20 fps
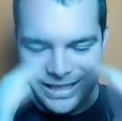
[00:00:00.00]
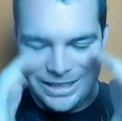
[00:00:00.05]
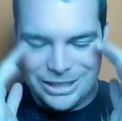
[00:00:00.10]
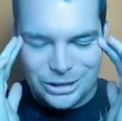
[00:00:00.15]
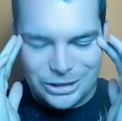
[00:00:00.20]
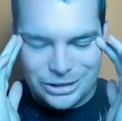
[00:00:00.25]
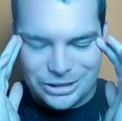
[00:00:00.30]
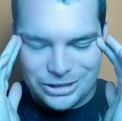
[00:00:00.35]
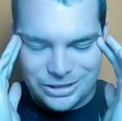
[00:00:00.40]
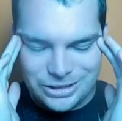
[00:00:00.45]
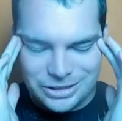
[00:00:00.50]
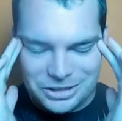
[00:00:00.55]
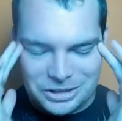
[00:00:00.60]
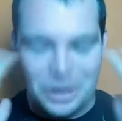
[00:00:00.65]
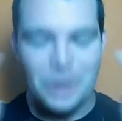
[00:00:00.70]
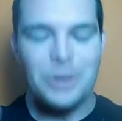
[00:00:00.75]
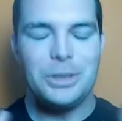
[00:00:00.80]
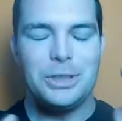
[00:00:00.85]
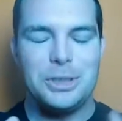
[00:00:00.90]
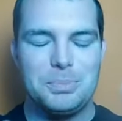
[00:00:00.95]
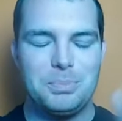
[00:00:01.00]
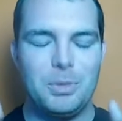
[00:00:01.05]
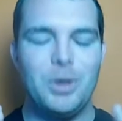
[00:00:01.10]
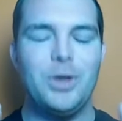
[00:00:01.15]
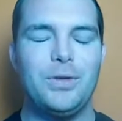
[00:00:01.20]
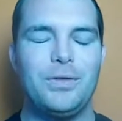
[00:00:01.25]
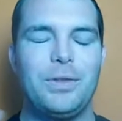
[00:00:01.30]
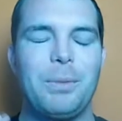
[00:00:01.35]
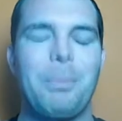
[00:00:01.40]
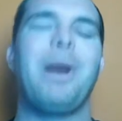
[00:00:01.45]
they don't just
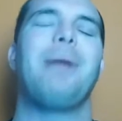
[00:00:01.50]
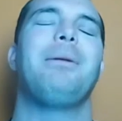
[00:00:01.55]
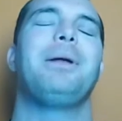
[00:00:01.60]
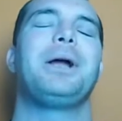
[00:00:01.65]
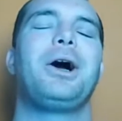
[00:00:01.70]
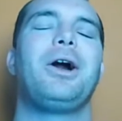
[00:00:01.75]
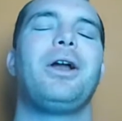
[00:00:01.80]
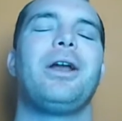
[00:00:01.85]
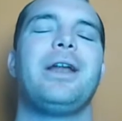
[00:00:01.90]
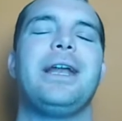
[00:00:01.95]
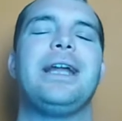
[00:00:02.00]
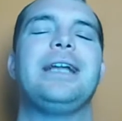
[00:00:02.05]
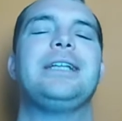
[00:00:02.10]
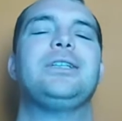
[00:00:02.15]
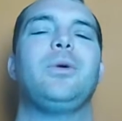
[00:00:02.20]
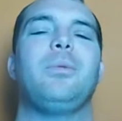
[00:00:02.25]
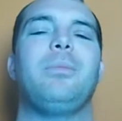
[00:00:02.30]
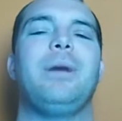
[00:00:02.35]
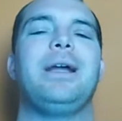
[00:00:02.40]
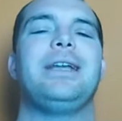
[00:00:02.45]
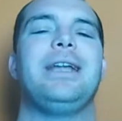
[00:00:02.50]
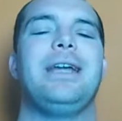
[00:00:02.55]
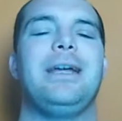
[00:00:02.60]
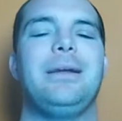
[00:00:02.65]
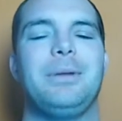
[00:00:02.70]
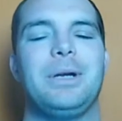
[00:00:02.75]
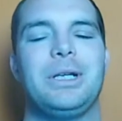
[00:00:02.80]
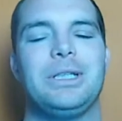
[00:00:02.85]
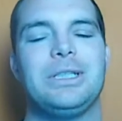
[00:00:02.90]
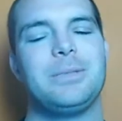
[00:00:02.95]
move the public holiday to a Monday,
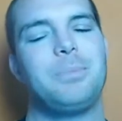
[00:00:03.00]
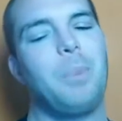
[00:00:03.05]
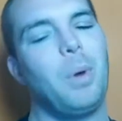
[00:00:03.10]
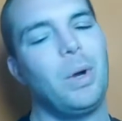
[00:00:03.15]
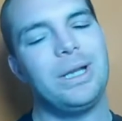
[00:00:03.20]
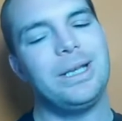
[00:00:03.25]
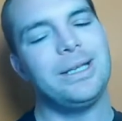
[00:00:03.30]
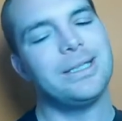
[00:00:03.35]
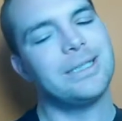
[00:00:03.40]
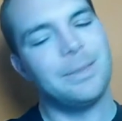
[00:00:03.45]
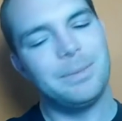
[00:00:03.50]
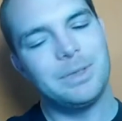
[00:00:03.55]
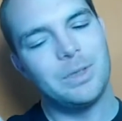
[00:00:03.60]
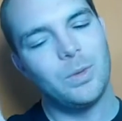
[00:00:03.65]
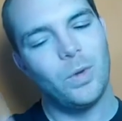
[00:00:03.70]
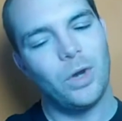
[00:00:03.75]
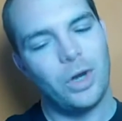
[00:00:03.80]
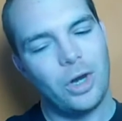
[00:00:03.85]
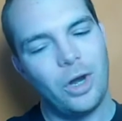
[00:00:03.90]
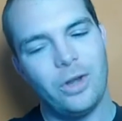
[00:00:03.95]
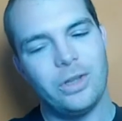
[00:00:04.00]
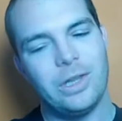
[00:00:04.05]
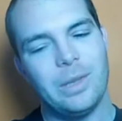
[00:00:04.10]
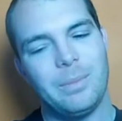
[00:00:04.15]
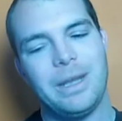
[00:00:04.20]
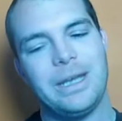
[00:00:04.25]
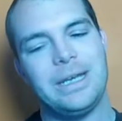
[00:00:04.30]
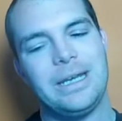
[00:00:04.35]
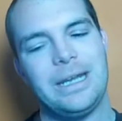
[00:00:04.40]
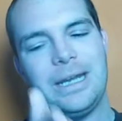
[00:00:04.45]
because it's pointless coming to work on the
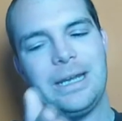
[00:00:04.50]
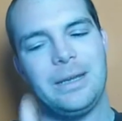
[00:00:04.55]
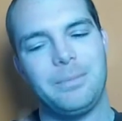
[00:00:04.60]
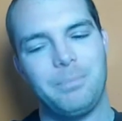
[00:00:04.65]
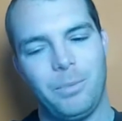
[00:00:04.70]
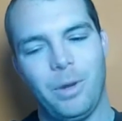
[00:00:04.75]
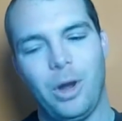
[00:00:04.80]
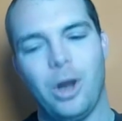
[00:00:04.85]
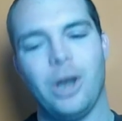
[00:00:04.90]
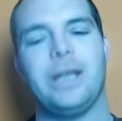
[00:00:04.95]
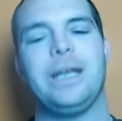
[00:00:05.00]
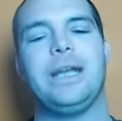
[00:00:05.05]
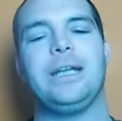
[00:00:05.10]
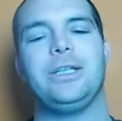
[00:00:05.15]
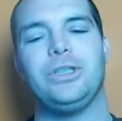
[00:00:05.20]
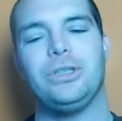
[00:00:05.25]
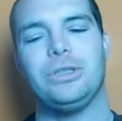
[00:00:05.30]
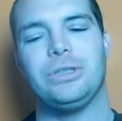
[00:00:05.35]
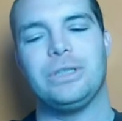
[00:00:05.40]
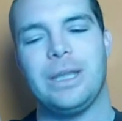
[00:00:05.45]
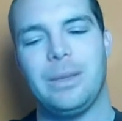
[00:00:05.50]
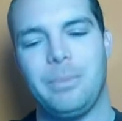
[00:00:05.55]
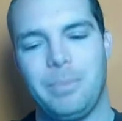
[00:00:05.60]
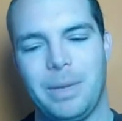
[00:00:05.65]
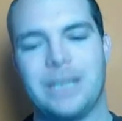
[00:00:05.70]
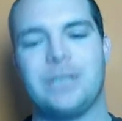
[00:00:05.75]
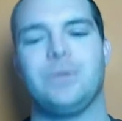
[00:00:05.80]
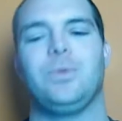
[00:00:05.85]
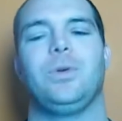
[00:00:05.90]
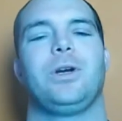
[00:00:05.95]
Monday, holiday Tuesday,
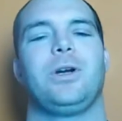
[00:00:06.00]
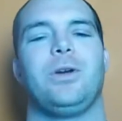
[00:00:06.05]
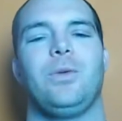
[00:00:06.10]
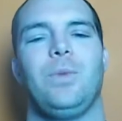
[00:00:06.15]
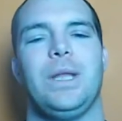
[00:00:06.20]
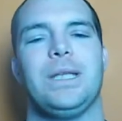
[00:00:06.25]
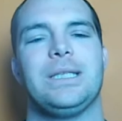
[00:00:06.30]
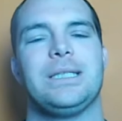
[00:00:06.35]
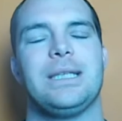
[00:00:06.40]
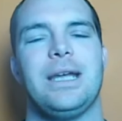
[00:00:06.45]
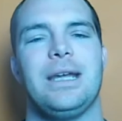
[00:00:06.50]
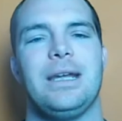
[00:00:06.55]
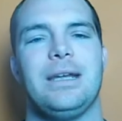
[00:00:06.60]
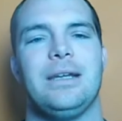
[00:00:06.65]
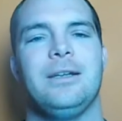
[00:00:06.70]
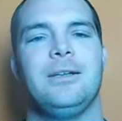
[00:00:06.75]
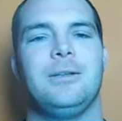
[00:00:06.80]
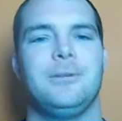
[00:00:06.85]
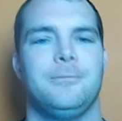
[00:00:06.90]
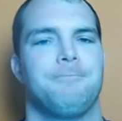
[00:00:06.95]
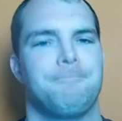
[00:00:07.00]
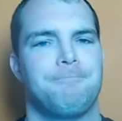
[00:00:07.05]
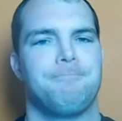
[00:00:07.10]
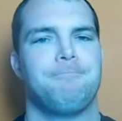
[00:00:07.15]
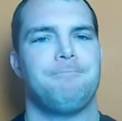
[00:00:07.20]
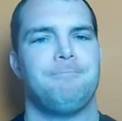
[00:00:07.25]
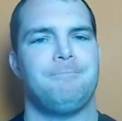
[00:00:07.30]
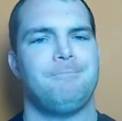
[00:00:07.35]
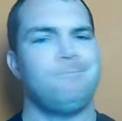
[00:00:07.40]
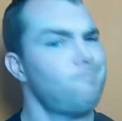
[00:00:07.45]
back to work on Wednesday.
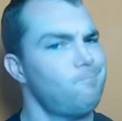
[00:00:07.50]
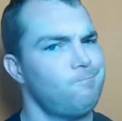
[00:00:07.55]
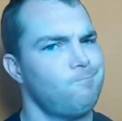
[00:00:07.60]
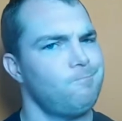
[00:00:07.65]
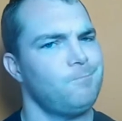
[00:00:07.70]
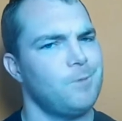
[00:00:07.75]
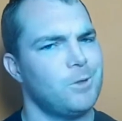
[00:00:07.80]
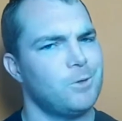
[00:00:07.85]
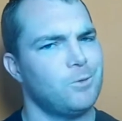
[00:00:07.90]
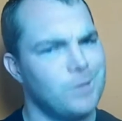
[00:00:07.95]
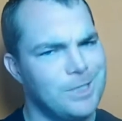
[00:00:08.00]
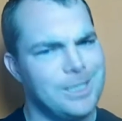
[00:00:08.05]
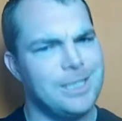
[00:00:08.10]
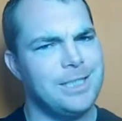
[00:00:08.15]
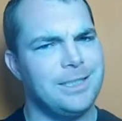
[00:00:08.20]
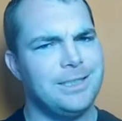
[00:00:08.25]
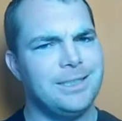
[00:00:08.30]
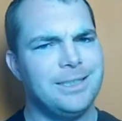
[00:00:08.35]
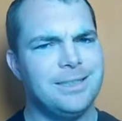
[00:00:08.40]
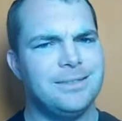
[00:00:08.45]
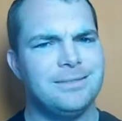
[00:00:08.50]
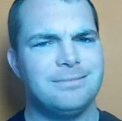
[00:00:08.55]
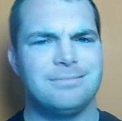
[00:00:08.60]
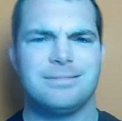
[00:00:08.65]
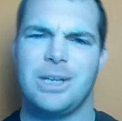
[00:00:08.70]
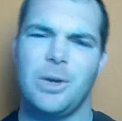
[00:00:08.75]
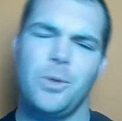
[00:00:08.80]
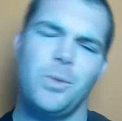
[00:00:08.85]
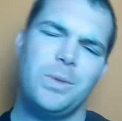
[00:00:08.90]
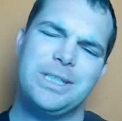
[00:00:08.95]
Really,
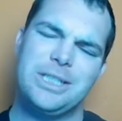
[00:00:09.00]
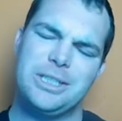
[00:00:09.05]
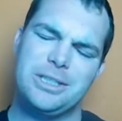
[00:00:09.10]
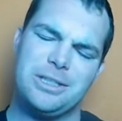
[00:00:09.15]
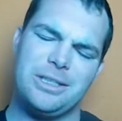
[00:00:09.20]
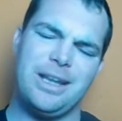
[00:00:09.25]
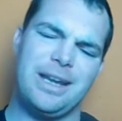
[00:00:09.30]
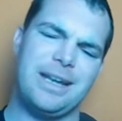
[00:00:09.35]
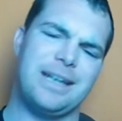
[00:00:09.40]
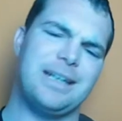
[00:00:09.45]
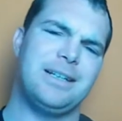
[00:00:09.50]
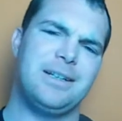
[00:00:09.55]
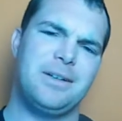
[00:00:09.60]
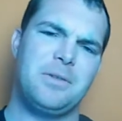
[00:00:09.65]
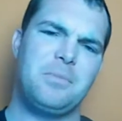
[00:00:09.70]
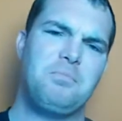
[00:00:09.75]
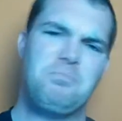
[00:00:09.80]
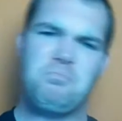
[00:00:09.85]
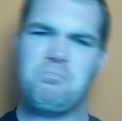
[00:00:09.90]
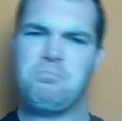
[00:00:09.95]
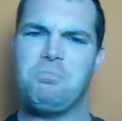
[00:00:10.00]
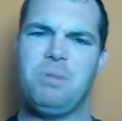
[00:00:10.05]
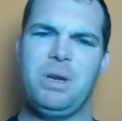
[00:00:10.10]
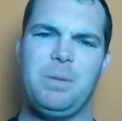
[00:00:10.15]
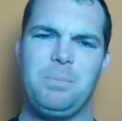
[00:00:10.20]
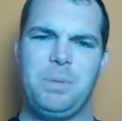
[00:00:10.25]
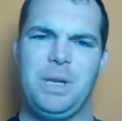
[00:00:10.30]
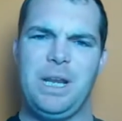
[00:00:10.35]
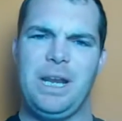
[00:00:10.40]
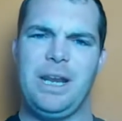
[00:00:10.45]
can we just like
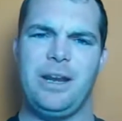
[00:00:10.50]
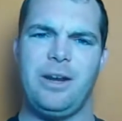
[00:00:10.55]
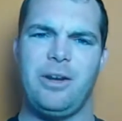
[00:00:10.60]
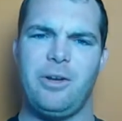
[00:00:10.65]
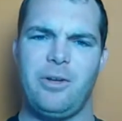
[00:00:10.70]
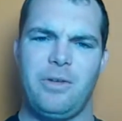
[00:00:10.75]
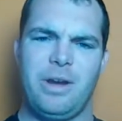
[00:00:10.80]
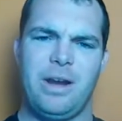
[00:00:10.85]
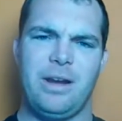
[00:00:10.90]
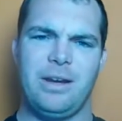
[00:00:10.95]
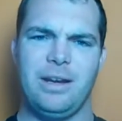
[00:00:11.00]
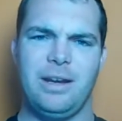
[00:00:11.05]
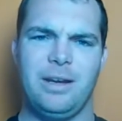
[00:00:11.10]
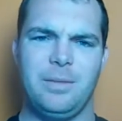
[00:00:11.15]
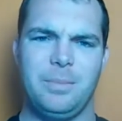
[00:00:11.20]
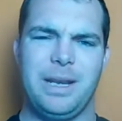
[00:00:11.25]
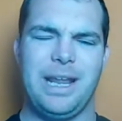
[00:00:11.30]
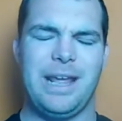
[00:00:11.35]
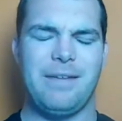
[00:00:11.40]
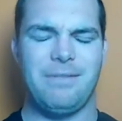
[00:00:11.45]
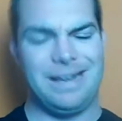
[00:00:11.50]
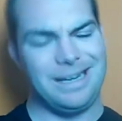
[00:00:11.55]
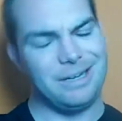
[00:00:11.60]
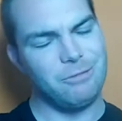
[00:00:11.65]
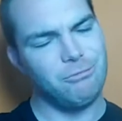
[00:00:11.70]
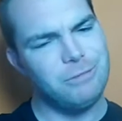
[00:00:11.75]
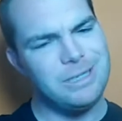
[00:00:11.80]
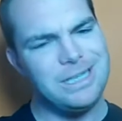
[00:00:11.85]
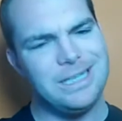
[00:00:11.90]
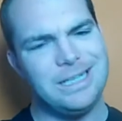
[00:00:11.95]
manipulate it around a little bit, have like
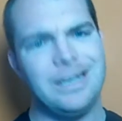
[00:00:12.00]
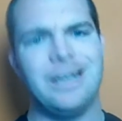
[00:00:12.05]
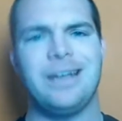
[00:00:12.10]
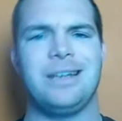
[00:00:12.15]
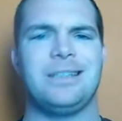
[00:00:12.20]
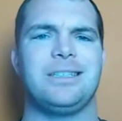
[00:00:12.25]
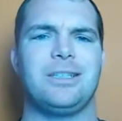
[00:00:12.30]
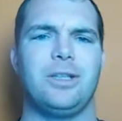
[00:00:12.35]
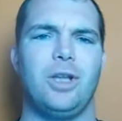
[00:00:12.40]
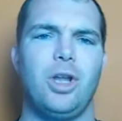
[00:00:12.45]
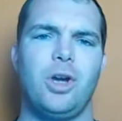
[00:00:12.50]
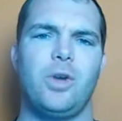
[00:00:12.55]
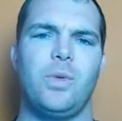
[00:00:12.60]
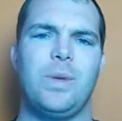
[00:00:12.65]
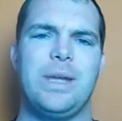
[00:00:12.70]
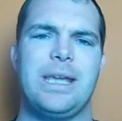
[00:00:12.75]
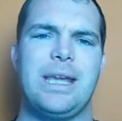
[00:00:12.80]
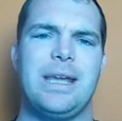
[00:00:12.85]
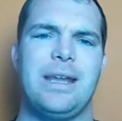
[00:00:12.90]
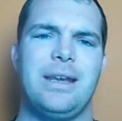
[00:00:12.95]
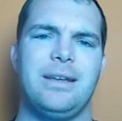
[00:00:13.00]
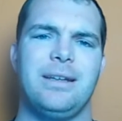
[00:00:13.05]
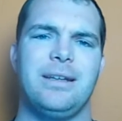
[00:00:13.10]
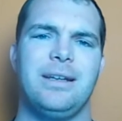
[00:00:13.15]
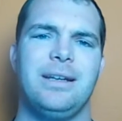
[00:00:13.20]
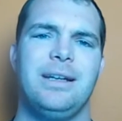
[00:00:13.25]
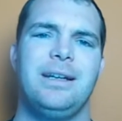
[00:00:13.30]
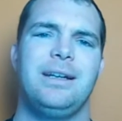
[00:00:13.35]
a really nice long weekend?